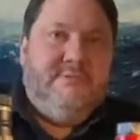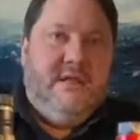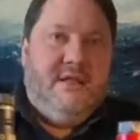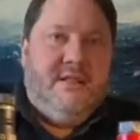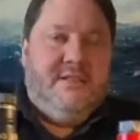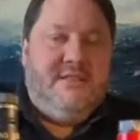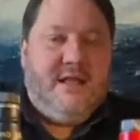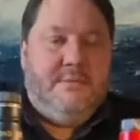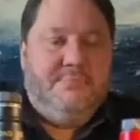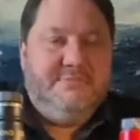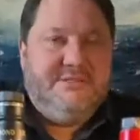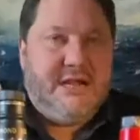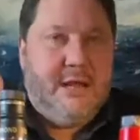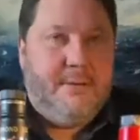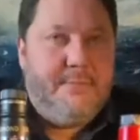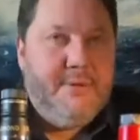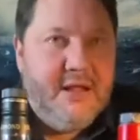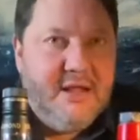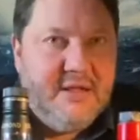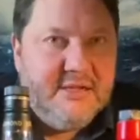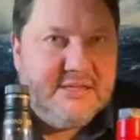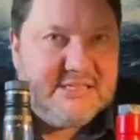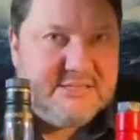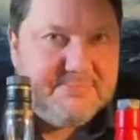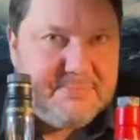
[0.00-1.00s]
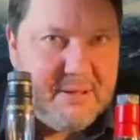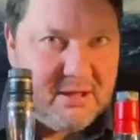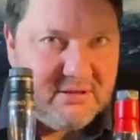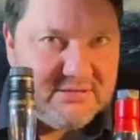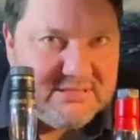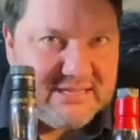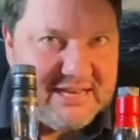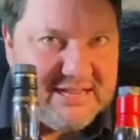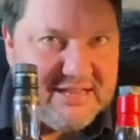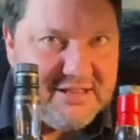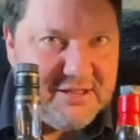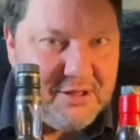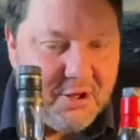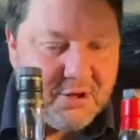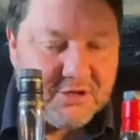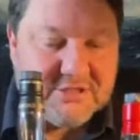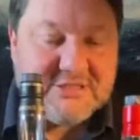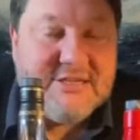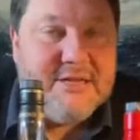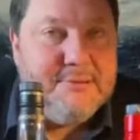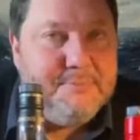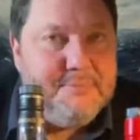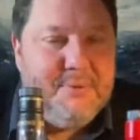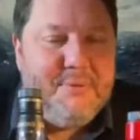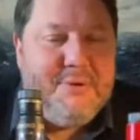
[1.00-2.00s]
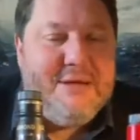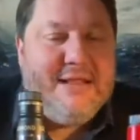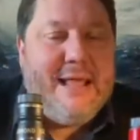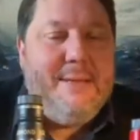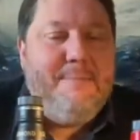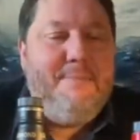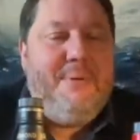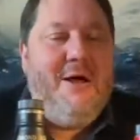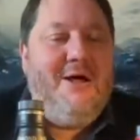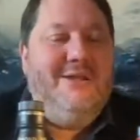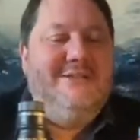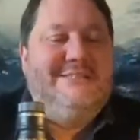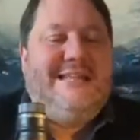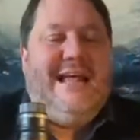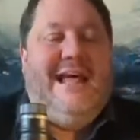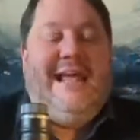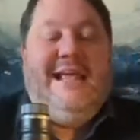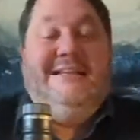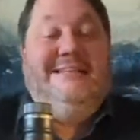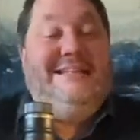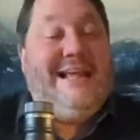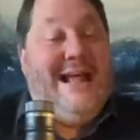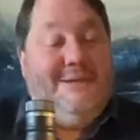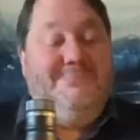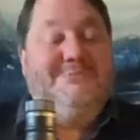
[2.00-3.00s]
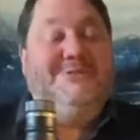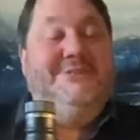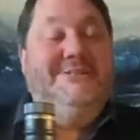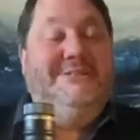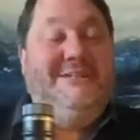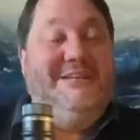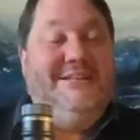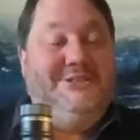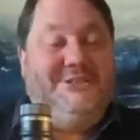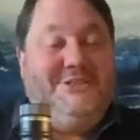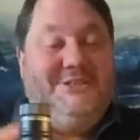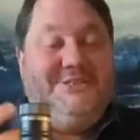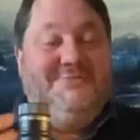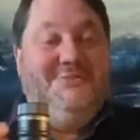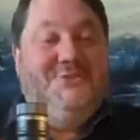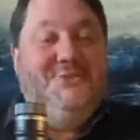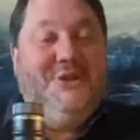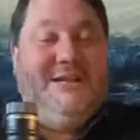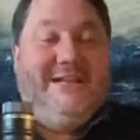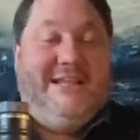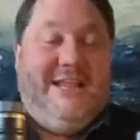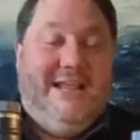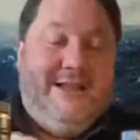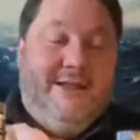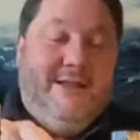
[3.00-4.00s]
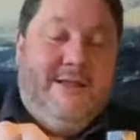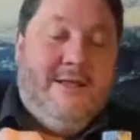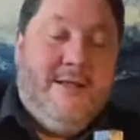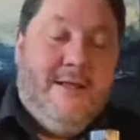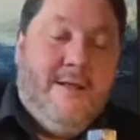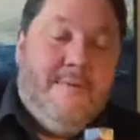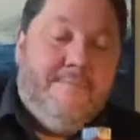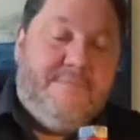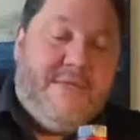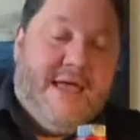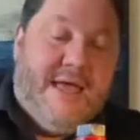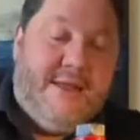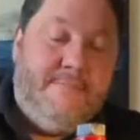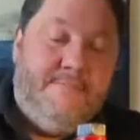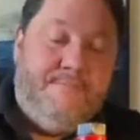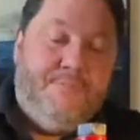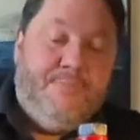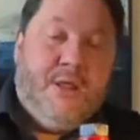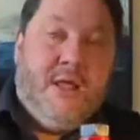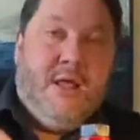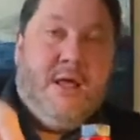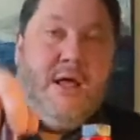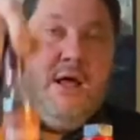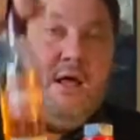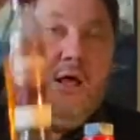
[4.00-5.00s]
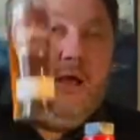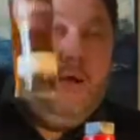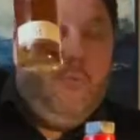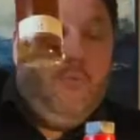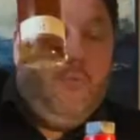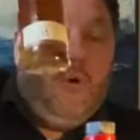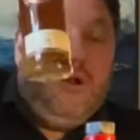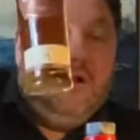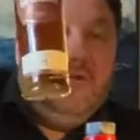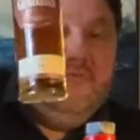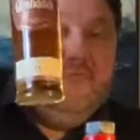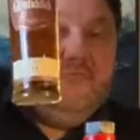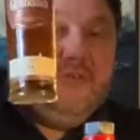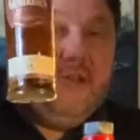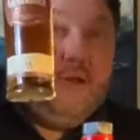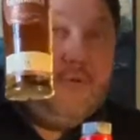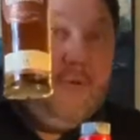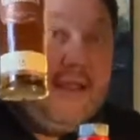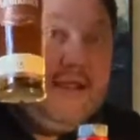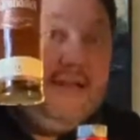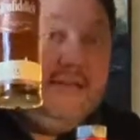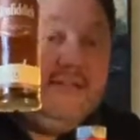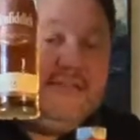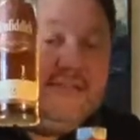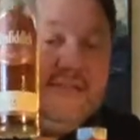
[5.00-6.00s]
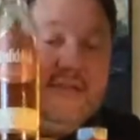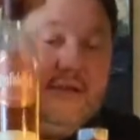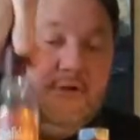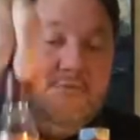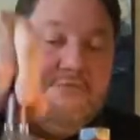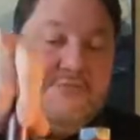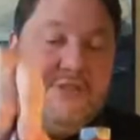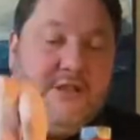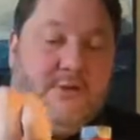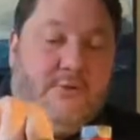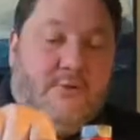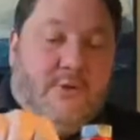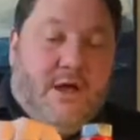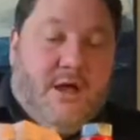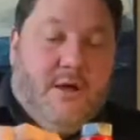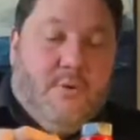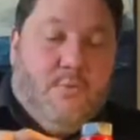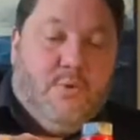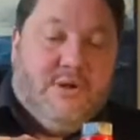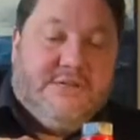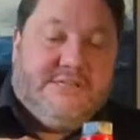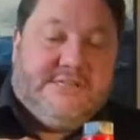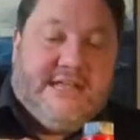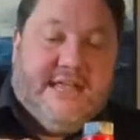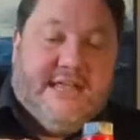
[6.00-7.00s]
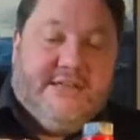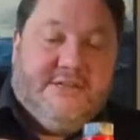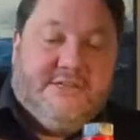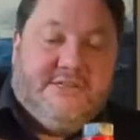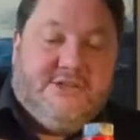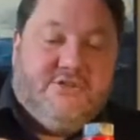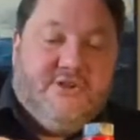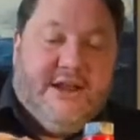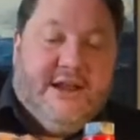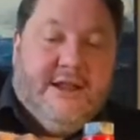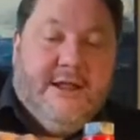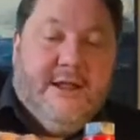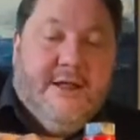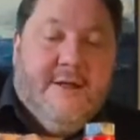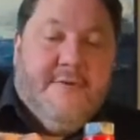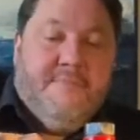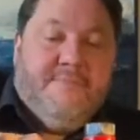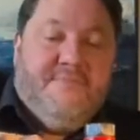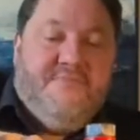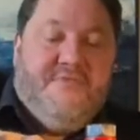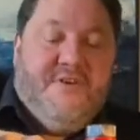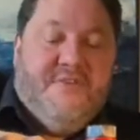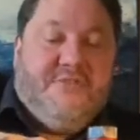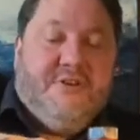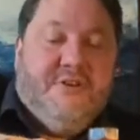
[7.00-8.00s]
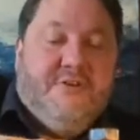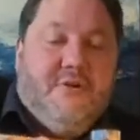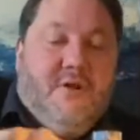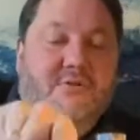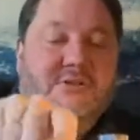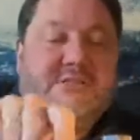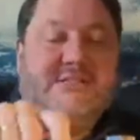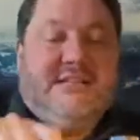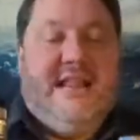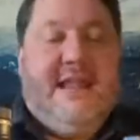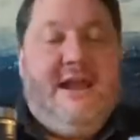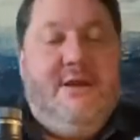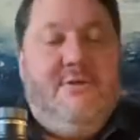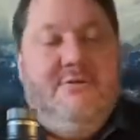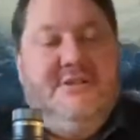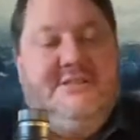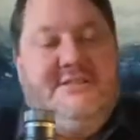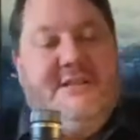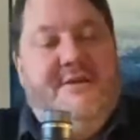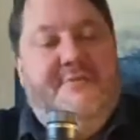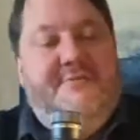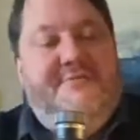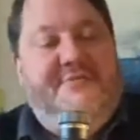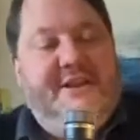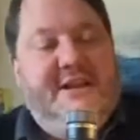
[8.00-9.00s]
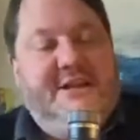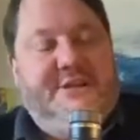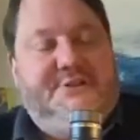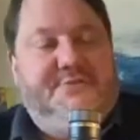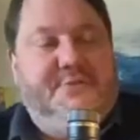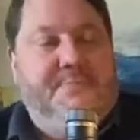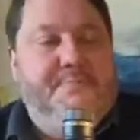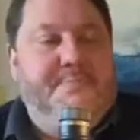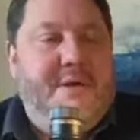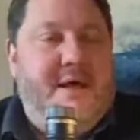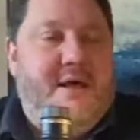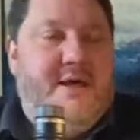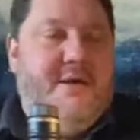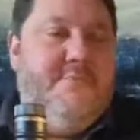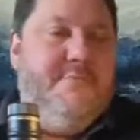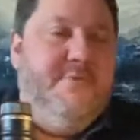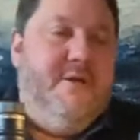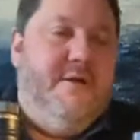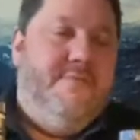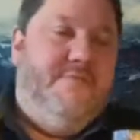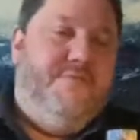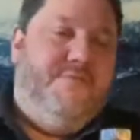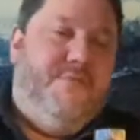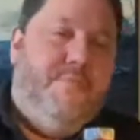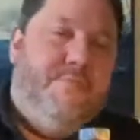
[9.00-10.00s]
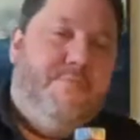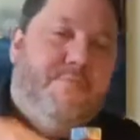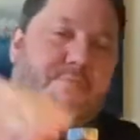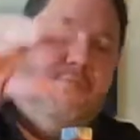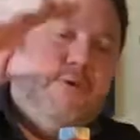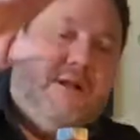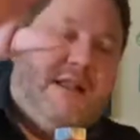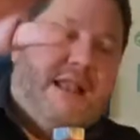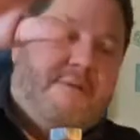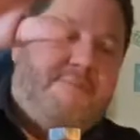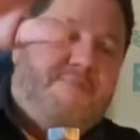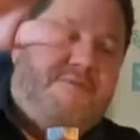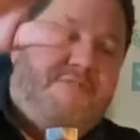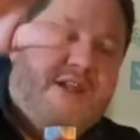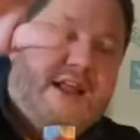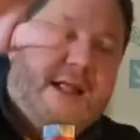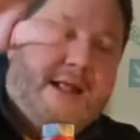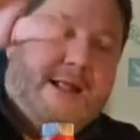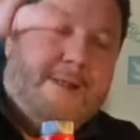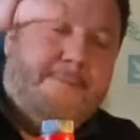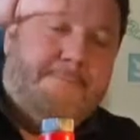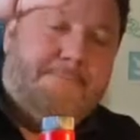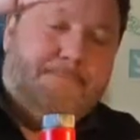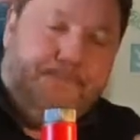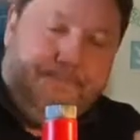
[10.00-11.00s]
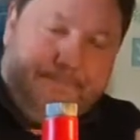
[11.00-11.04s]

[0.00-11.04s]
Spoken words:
Thumbs up. Smells a little odd, but when you get past that, it's absolutely delicious for drinking. Then one of the greats of the whiskey industry, 15-year-old Solera Reserve finish from Glenfiddich.